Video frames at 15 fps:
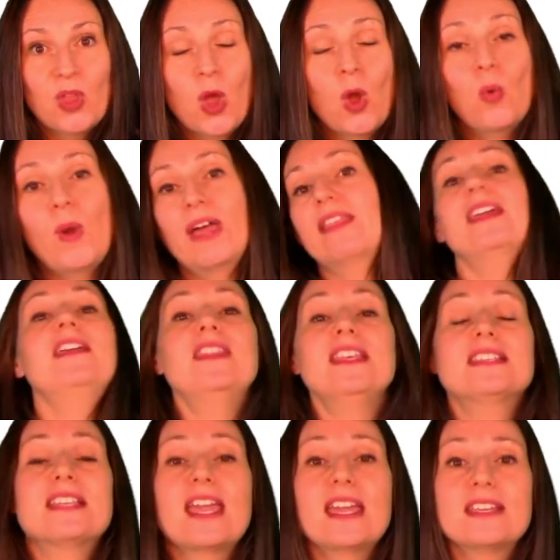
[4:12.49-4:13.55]
Well, in this
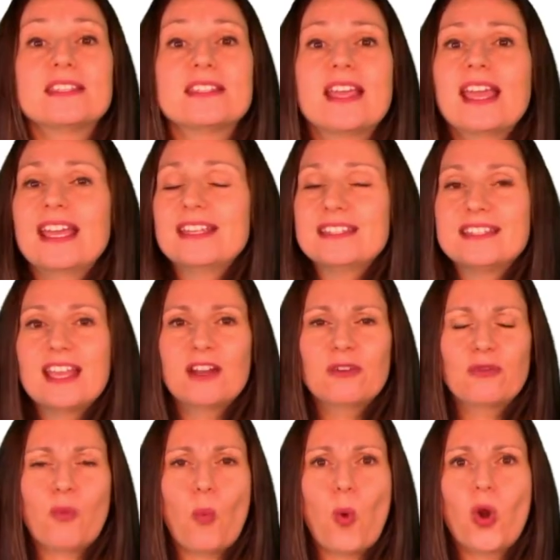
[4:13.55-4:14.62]
case, instead
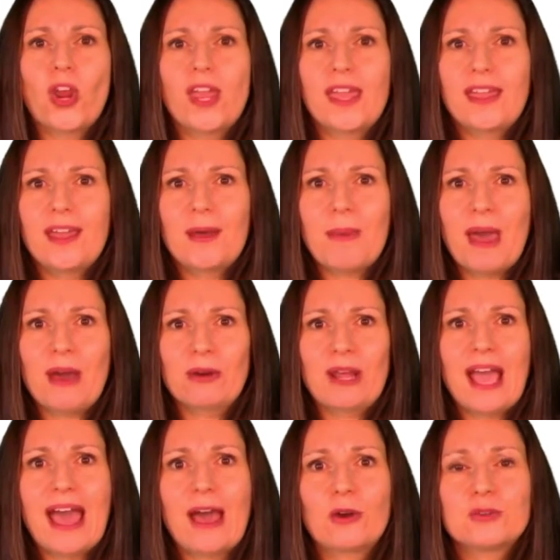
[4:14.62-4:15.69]
of worrying about
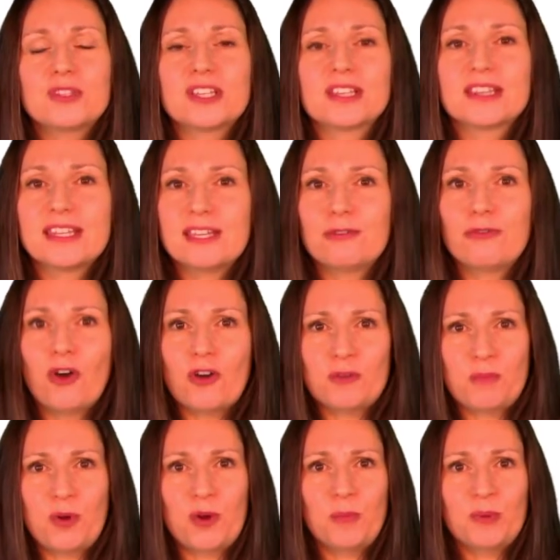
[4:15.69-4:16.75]
how to live on
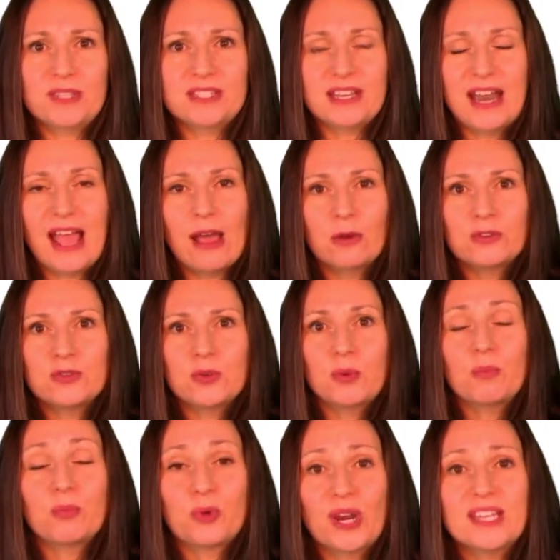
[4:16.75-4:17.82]
purpose and how to
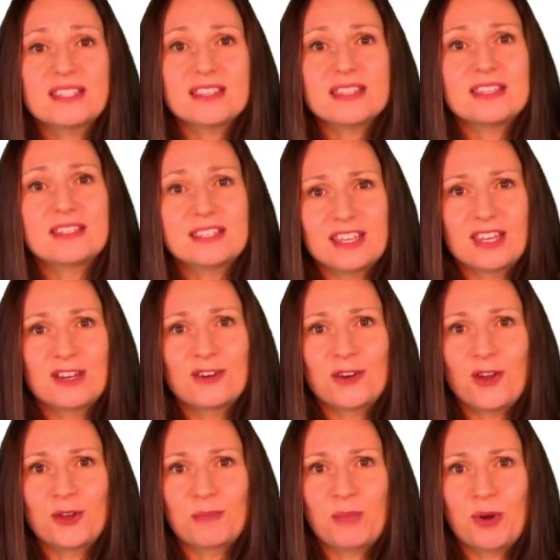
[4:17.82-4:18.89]
embrace this year
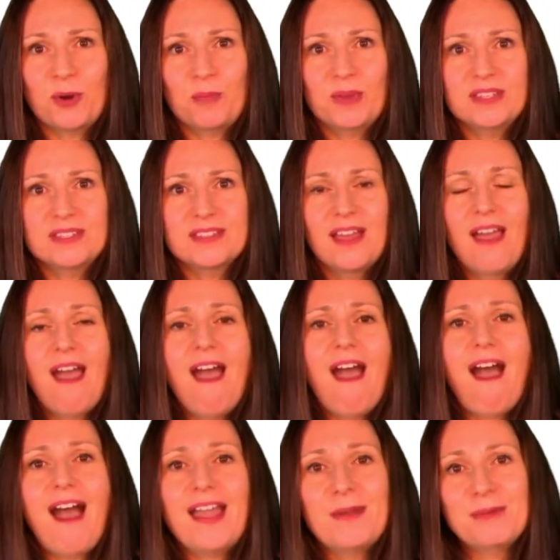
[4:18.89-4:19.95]
on purpose,
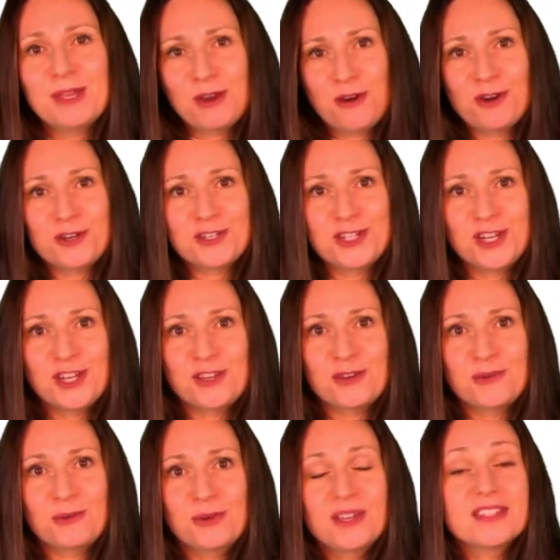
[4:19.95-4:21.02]
I am encouraging
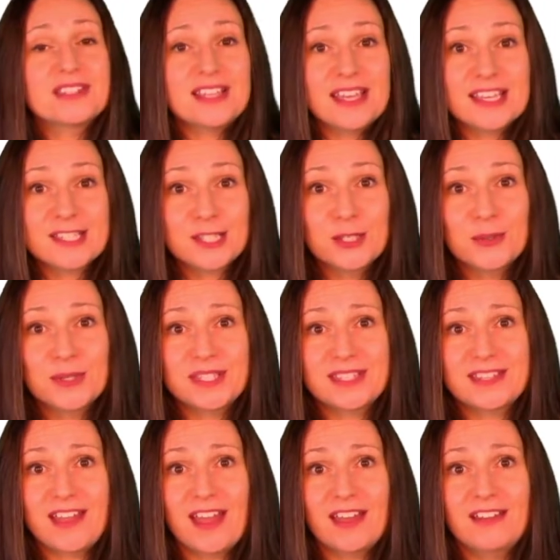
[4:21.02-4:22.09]
you, C.S. Lewis
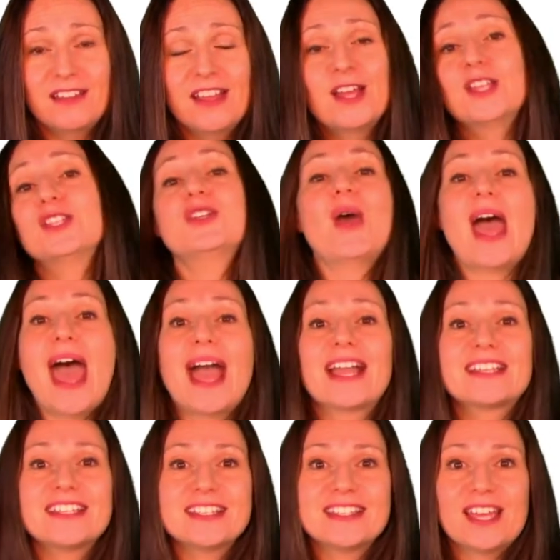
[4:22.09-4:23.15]
style, to act
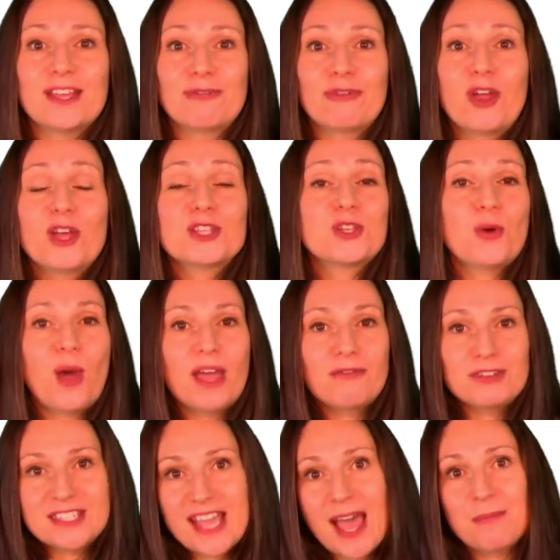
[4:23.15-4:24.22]
as if. So I've
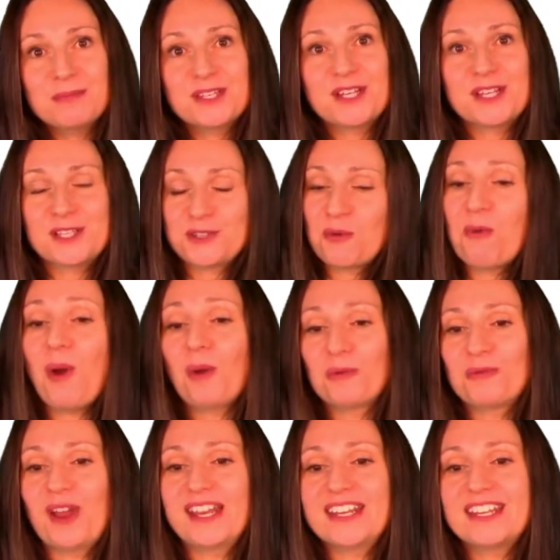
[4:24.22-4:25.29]
adapted his quote
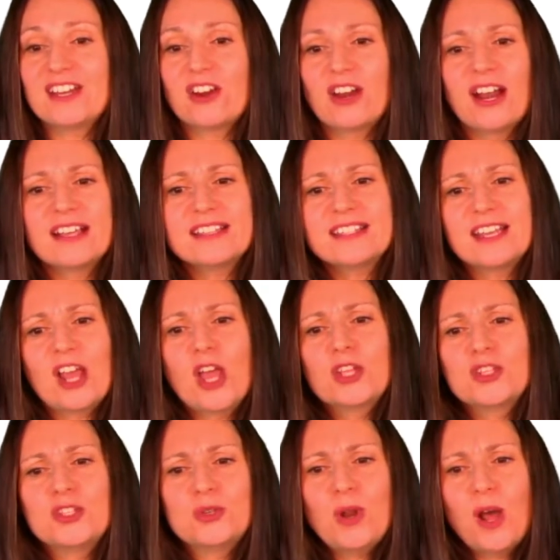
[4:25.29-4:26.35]
right here, and I said,
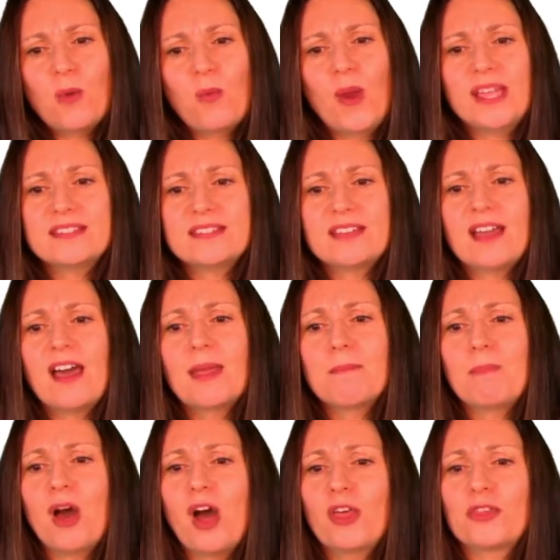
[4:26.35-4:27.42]
do not waste time
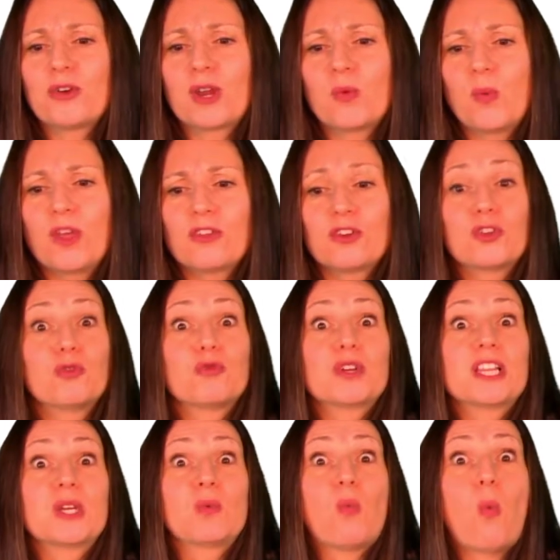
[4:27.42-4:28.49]
bothering whether you
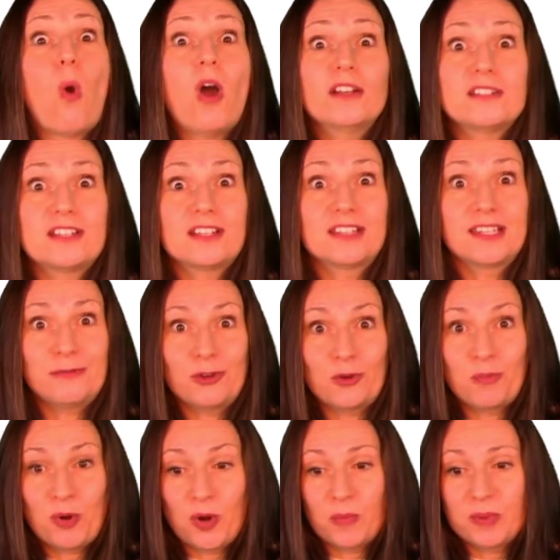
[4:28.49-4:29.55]
really want to live your
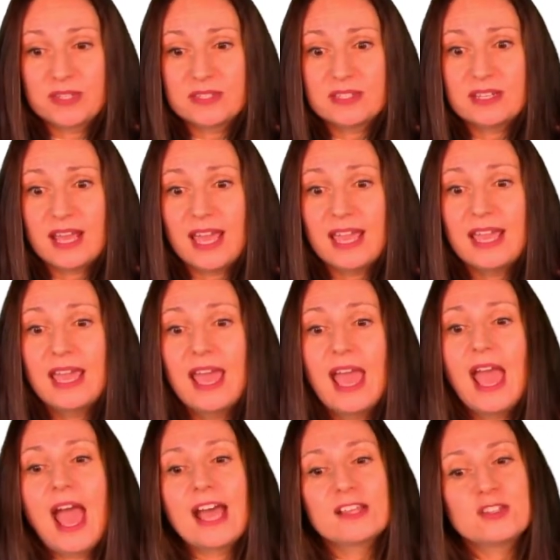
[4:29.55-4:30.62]
purpose today.
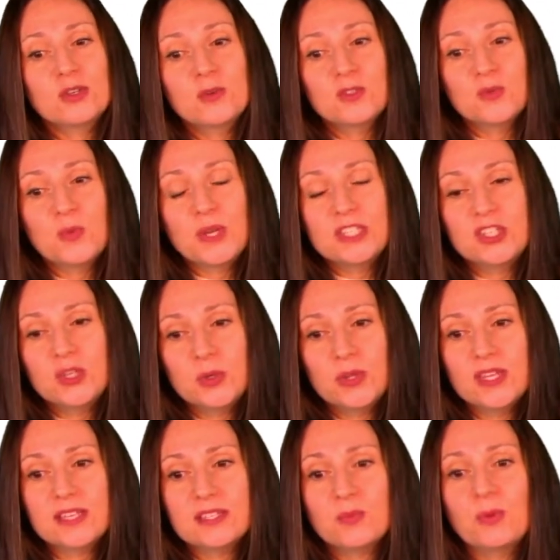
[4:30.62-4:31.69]
As soon as we do
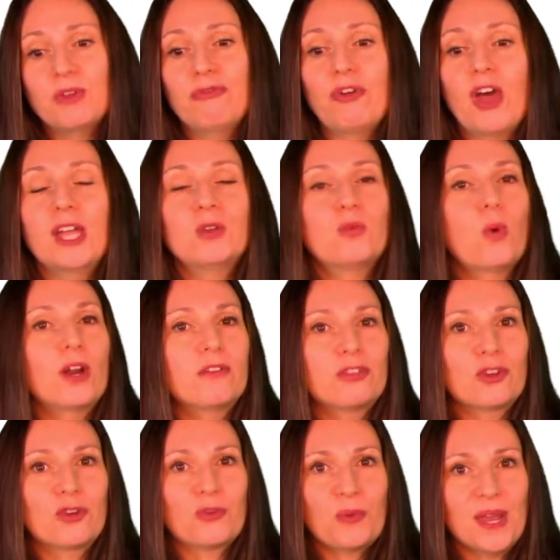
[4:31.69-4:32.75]
this, we find one of the
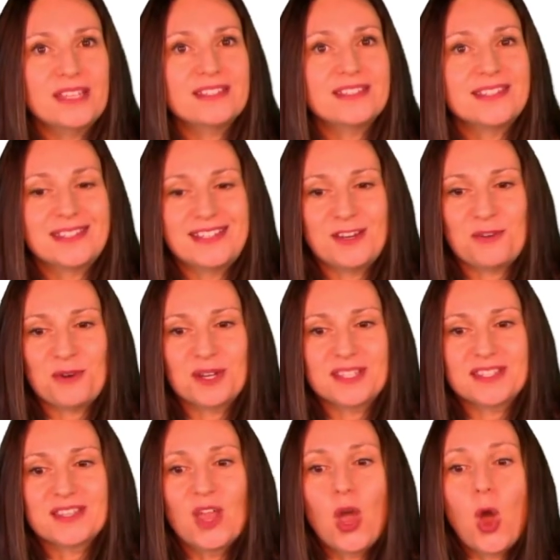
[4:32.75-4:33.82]
great secrets.
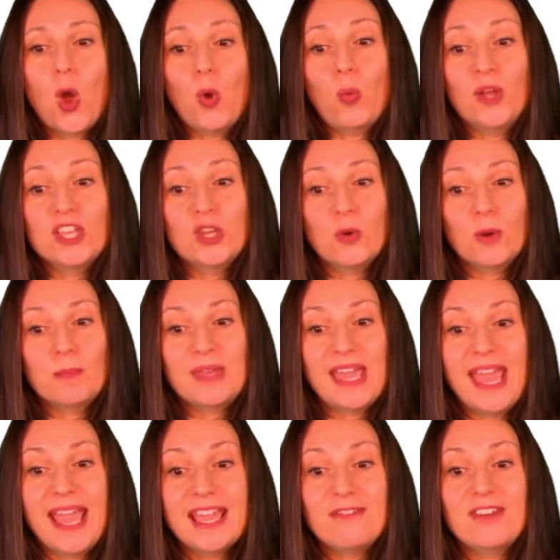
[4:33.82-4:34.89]
When you are
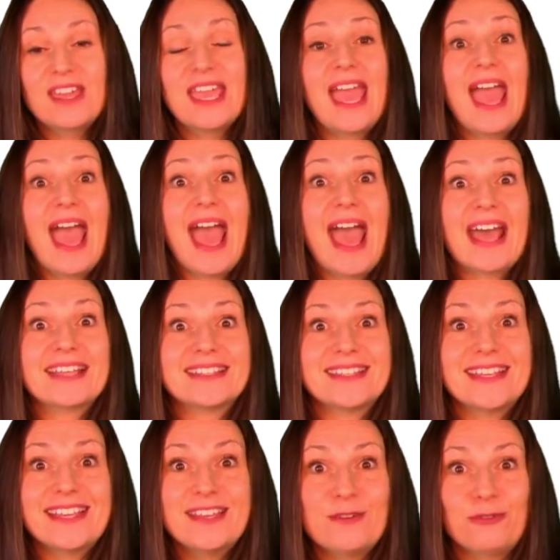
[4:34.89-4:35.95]
behaving as
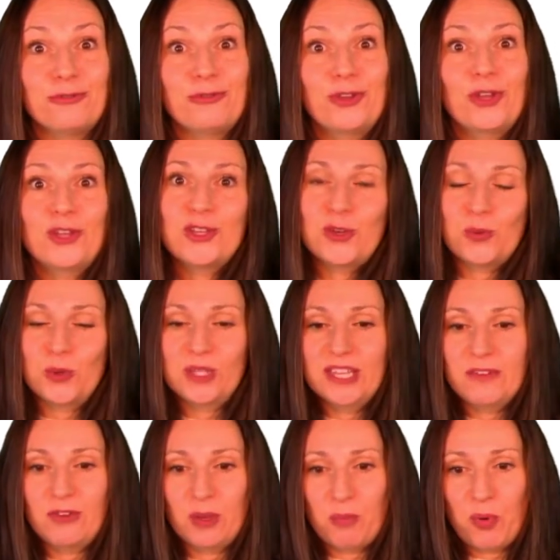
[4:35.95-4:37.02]
if you were
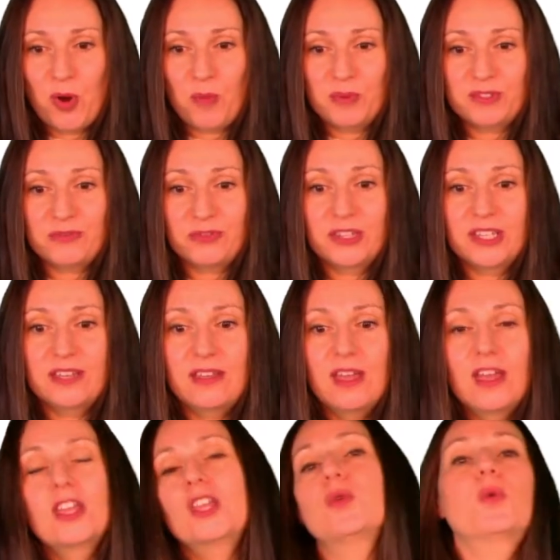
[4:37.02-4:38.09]
living purposefully,
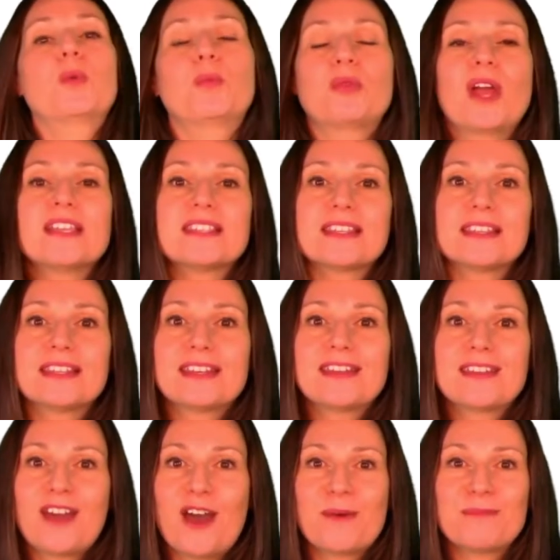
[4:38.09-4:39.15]
you will presently
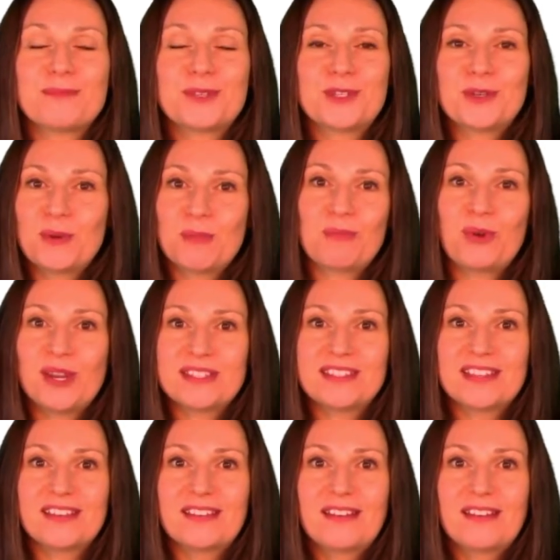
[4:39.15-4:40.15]
come to embrace it.